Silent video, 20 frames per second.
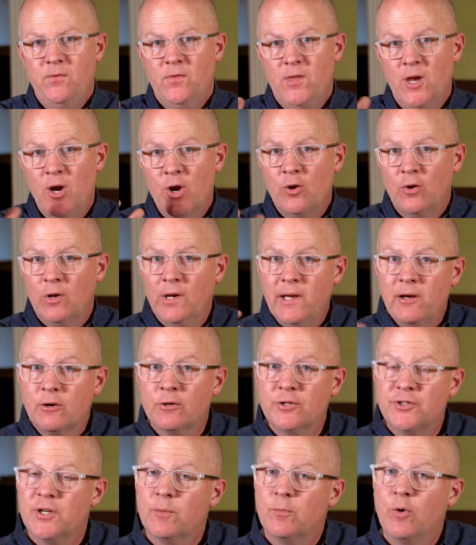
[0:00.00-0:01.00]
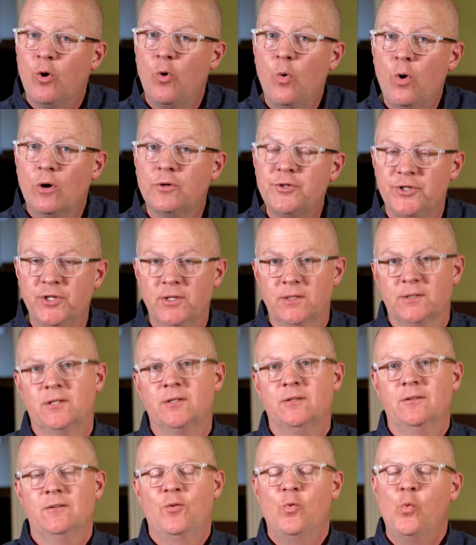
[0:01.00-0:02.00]
Their leadership
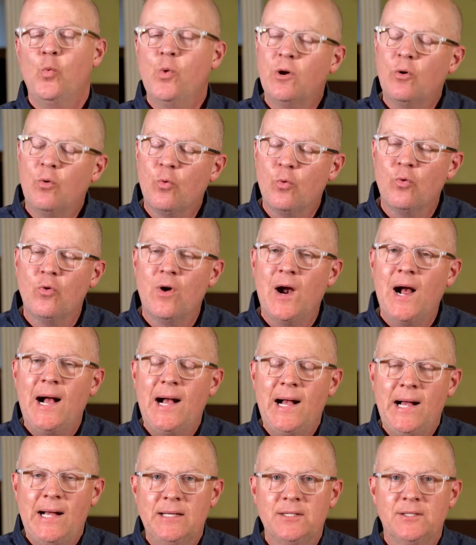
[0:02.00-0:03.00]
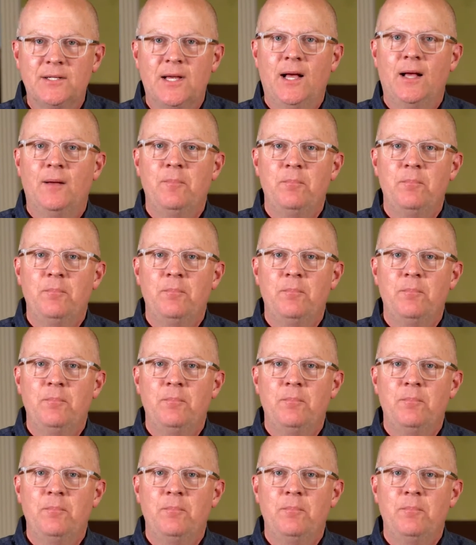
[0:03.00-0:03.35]
quotient will rise